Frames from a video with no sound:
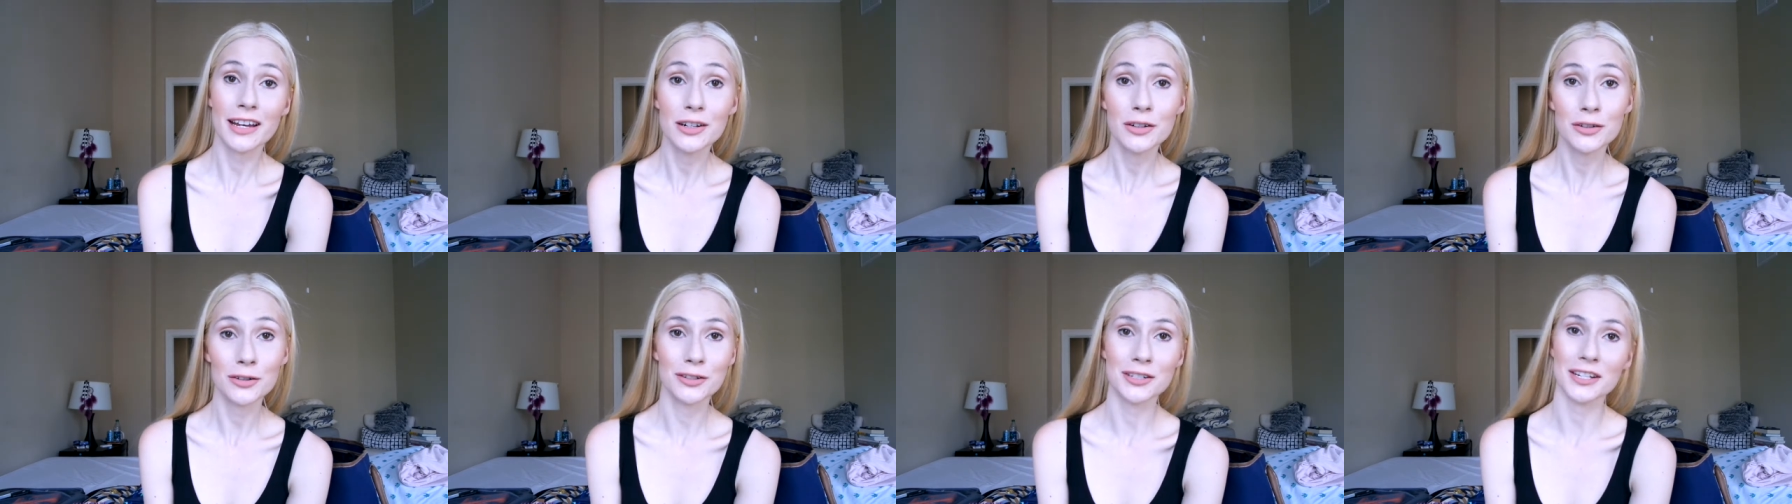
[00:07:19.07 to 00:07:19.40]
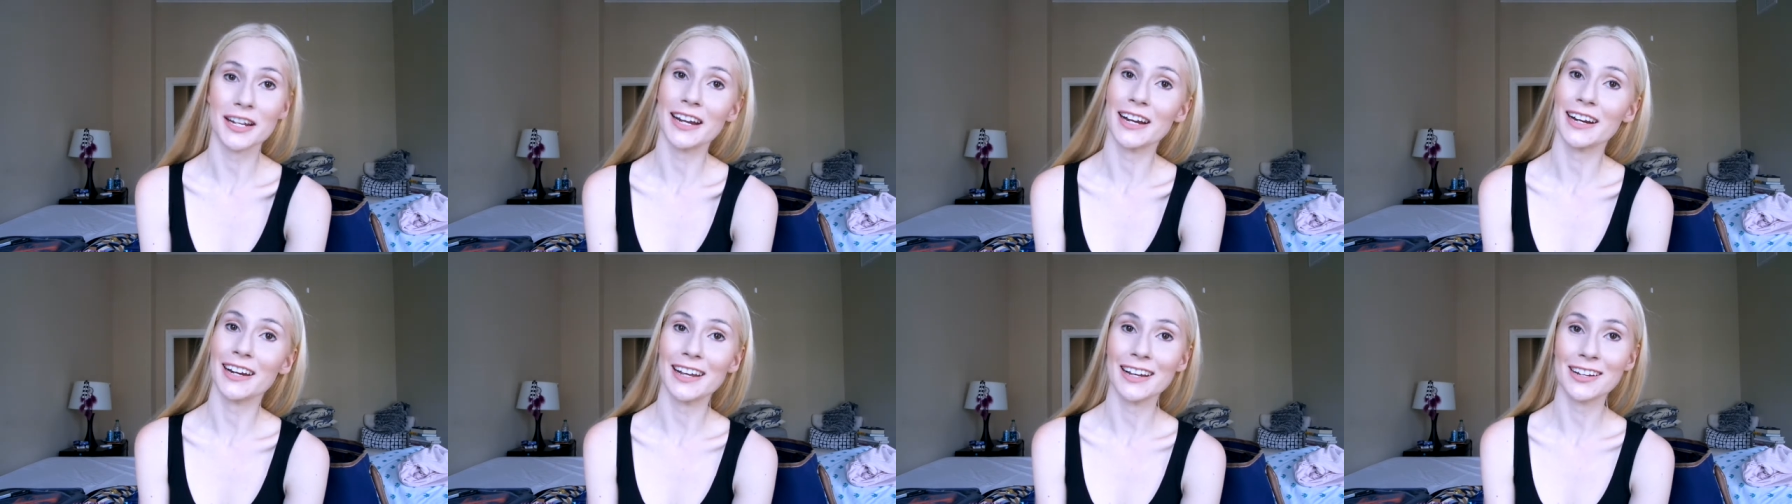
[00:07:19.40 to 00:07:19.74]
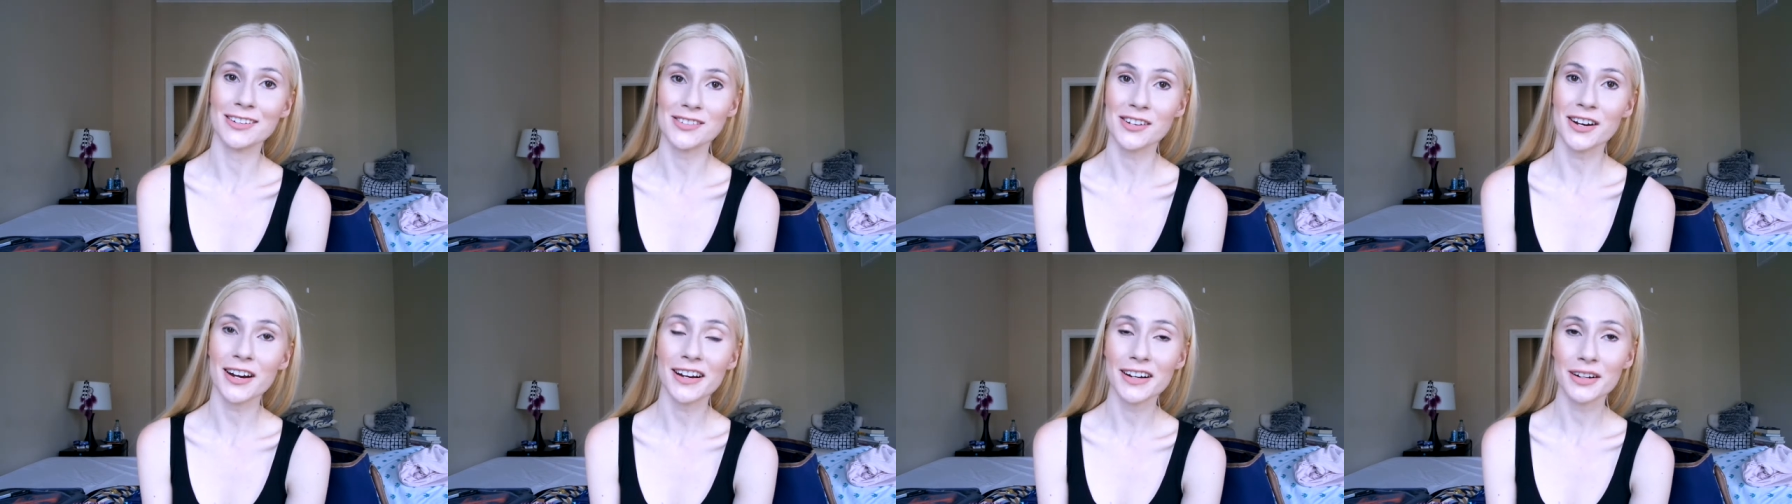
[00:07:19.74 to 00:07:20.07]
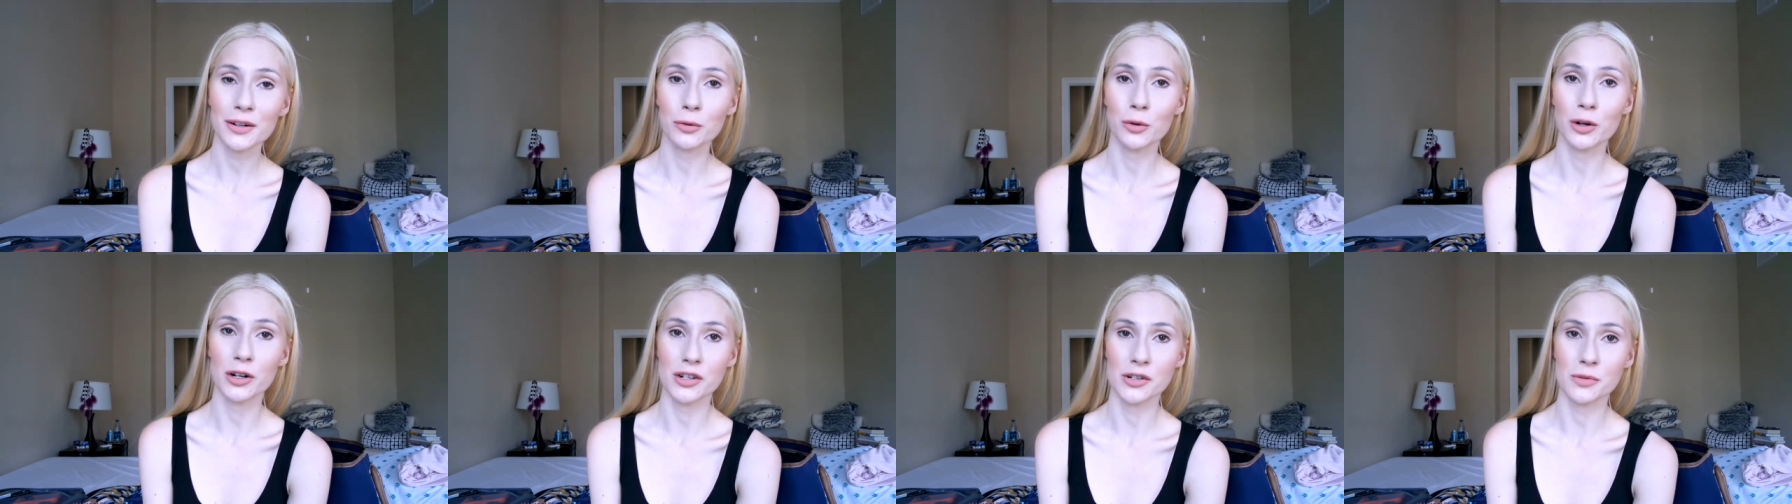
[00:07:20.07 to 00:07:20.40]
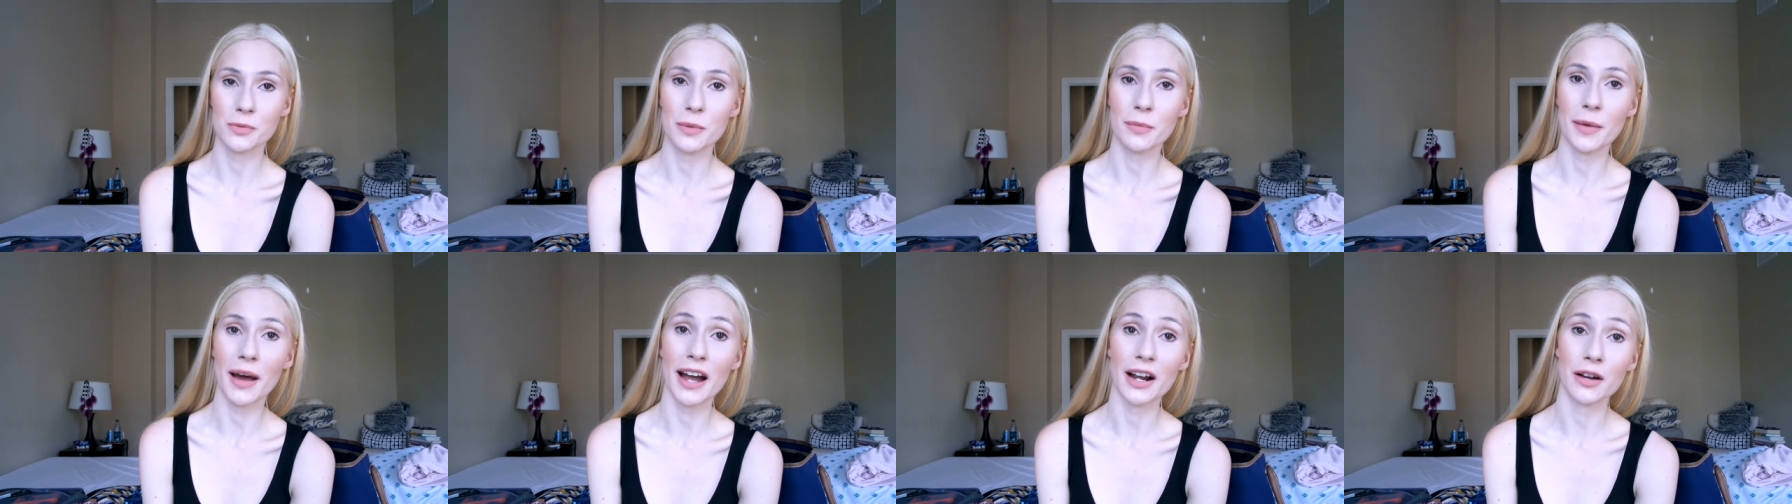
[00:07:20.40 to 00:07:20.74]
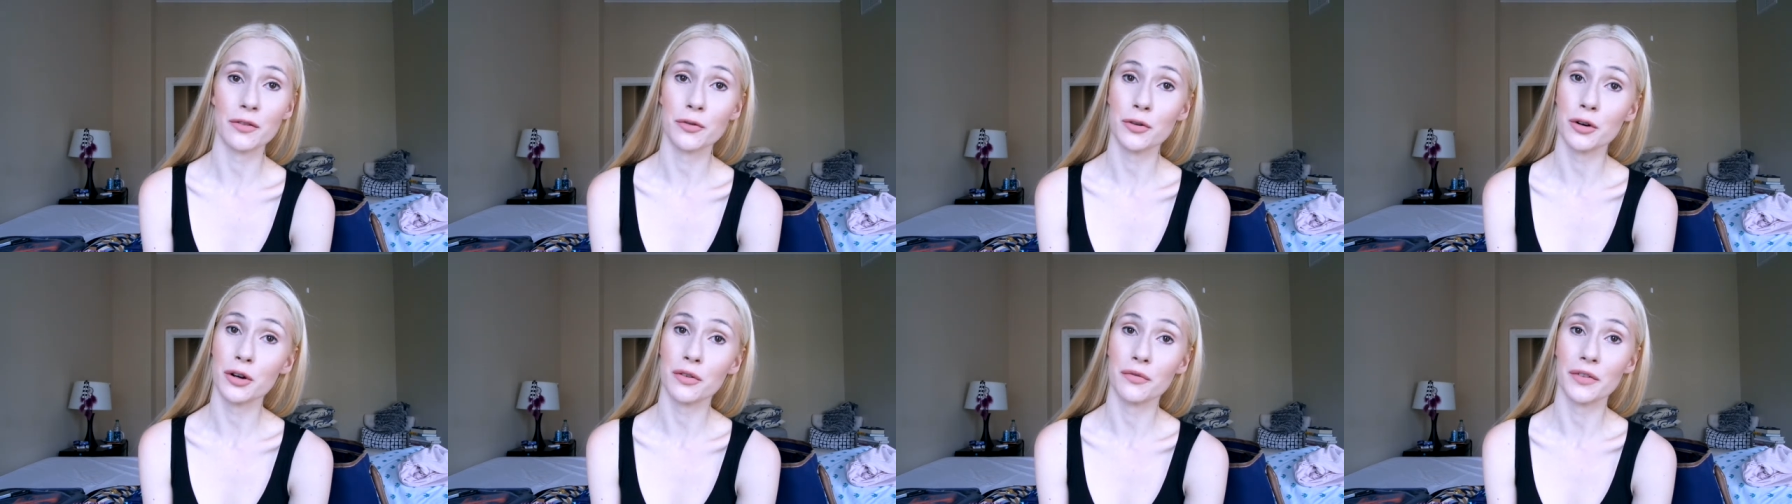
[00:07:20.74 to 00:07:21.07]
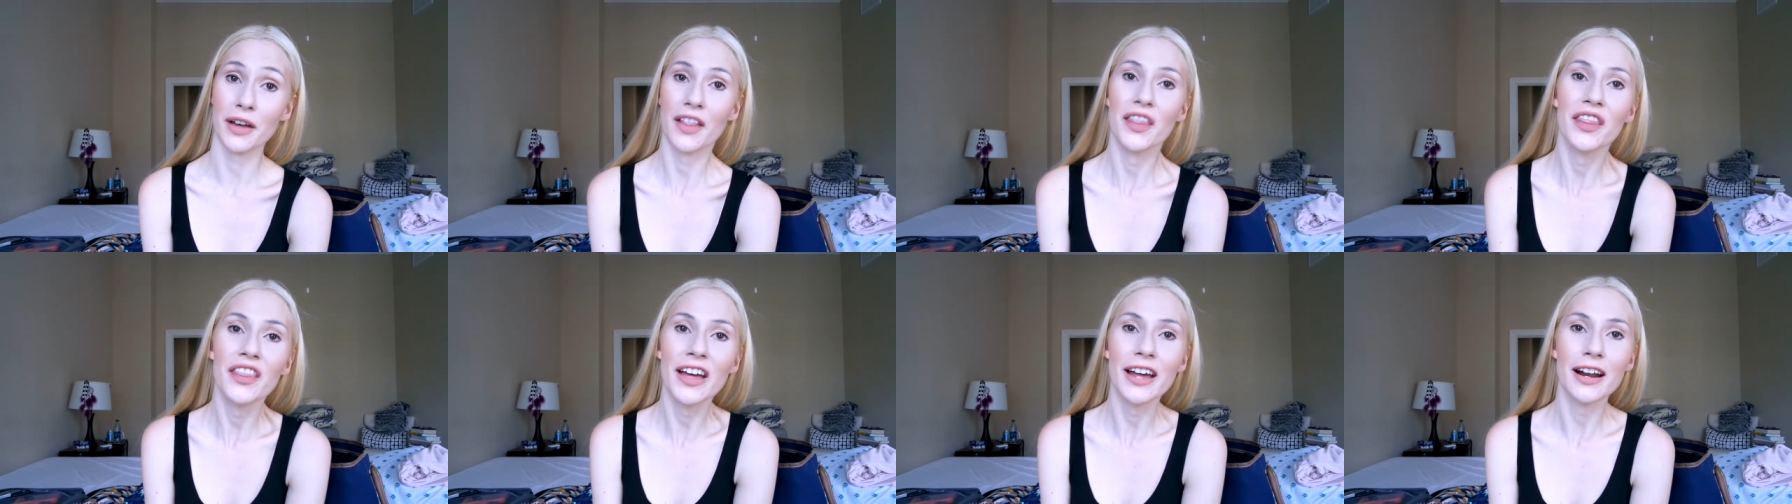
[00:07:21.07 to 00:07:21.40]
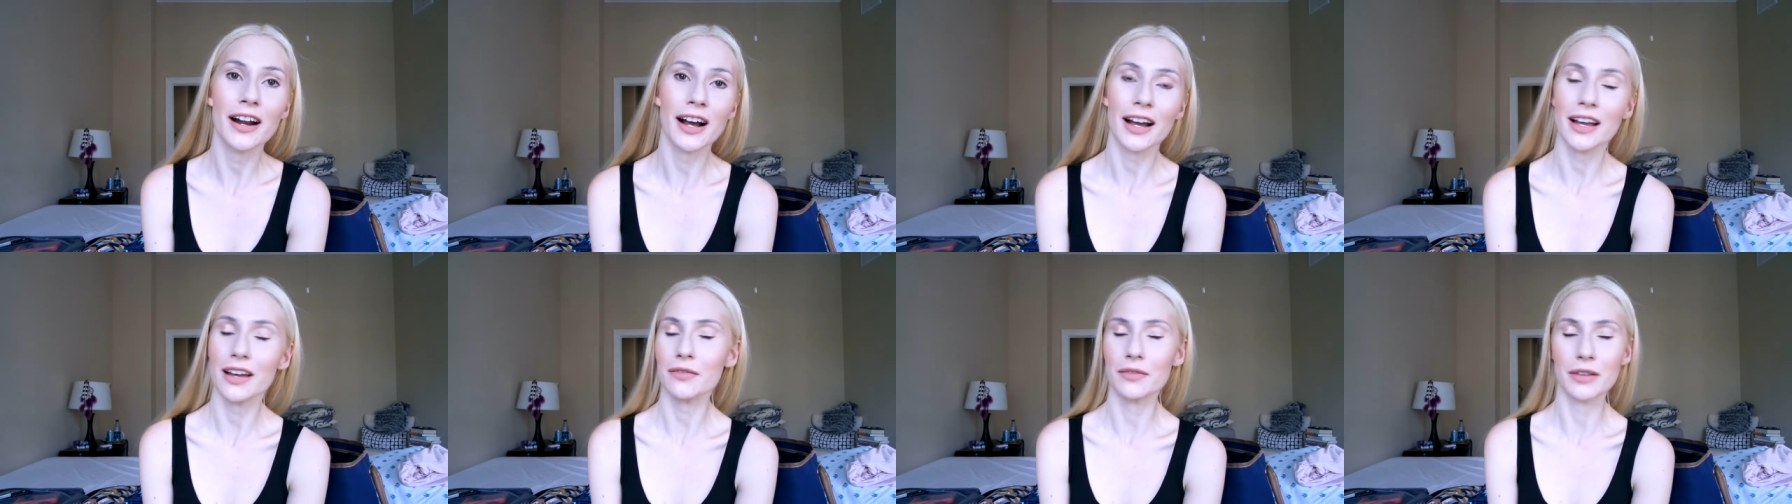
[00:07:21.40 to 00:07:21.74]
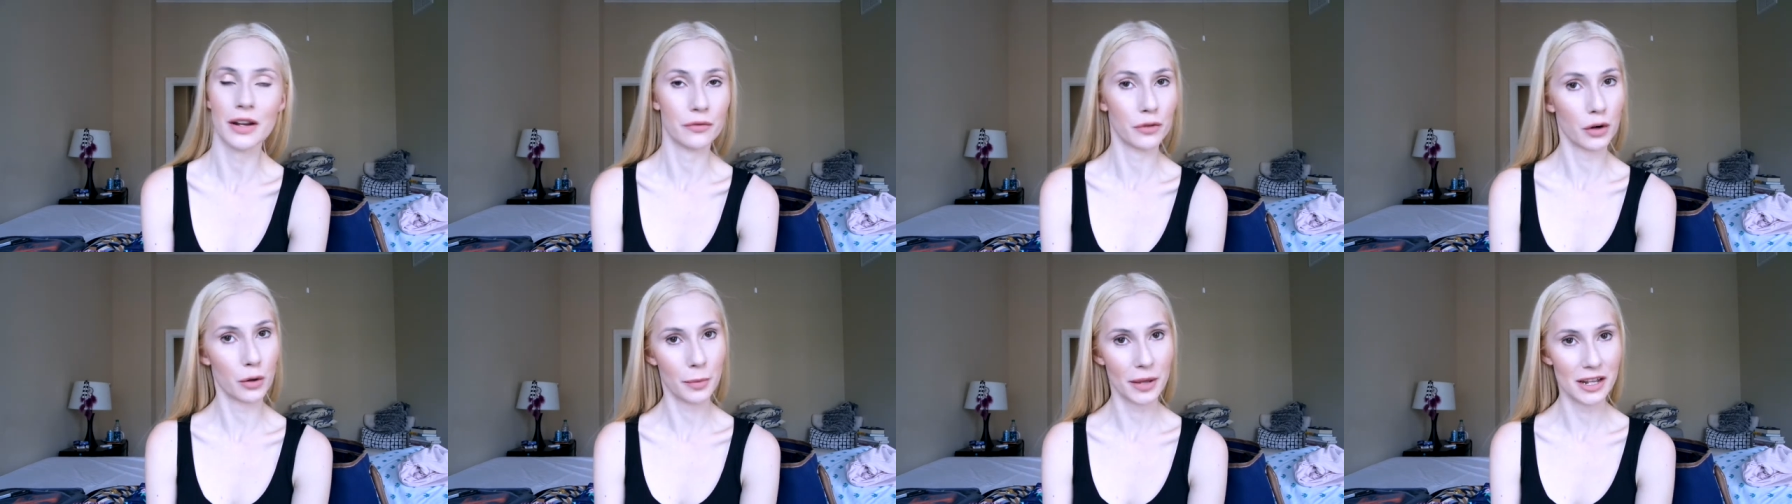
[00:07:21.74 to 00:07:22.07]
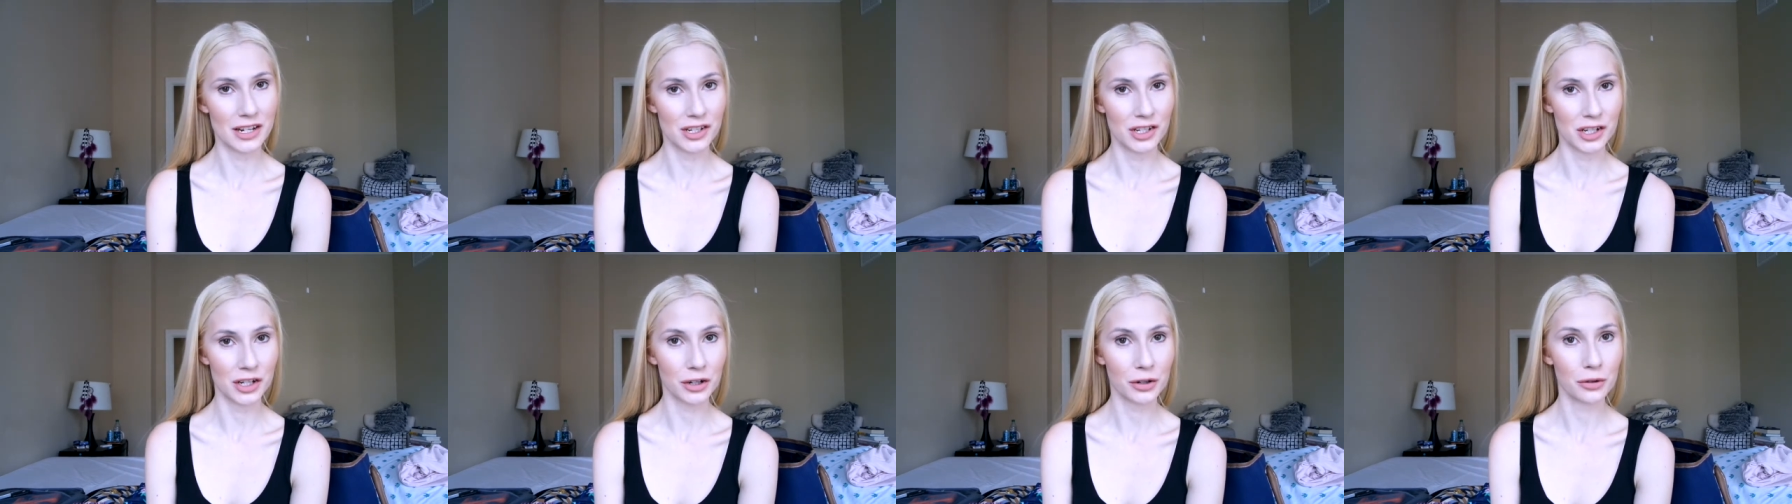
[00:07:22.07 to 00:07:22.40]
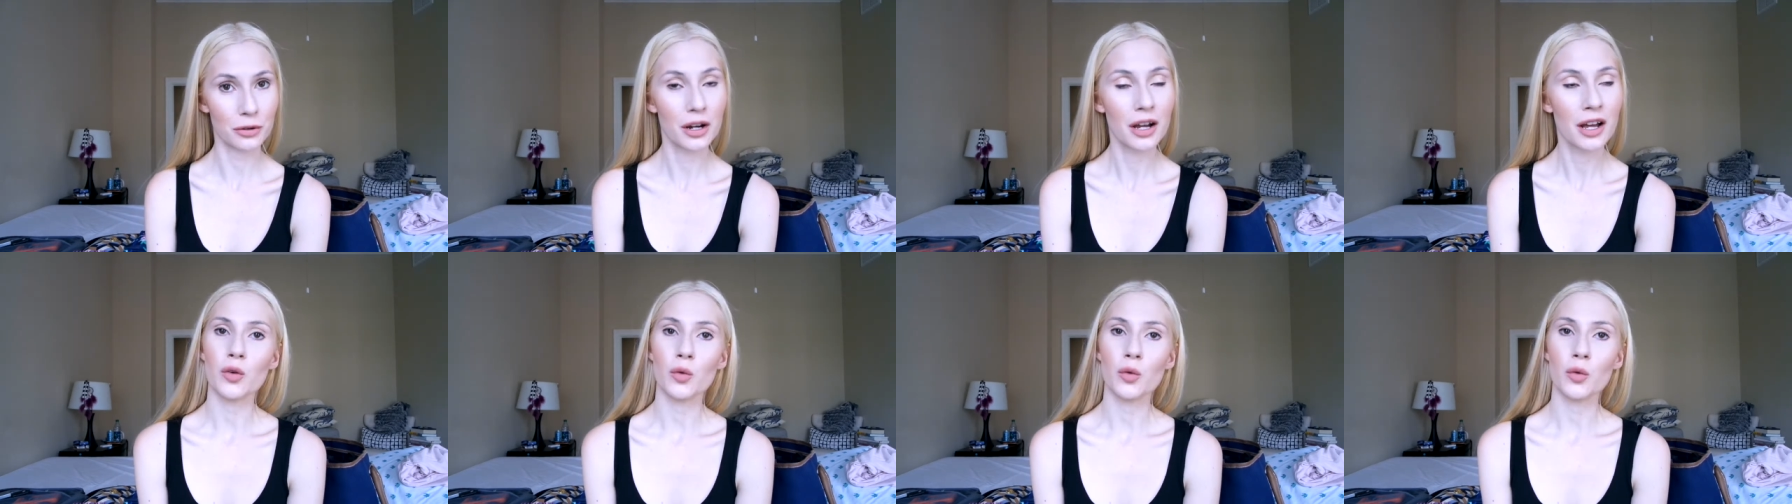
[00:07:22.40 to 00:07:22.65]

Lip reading: entertaining trying to watch me pack for an event that I have never been to.